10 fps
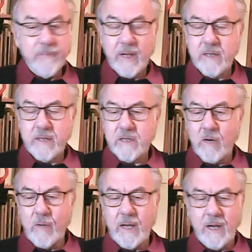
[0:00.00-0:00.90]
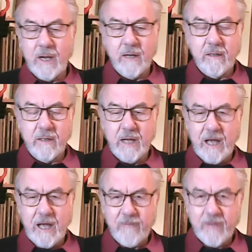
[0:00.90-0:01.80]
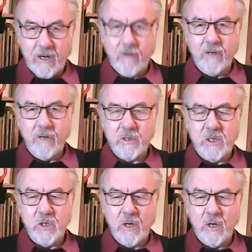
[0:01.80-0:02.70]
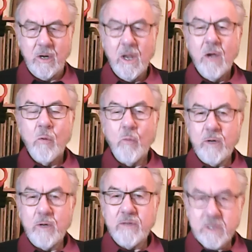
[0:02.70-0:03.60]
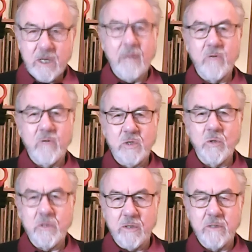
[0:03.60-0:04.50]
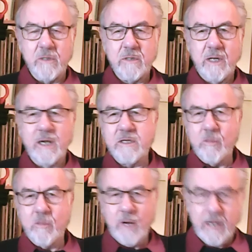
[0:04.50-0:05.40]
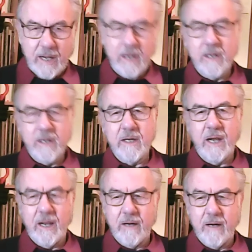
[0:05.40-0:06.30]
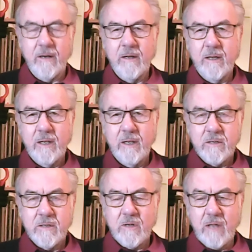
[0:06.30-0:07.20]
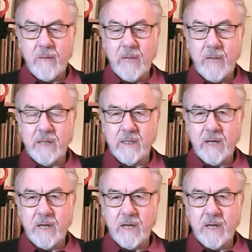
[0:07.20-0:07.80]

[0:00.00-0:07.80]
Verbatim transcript: And so we hmm. had mm the half hour curiosity show with the same resources as the one hour had had. So that oh, made right.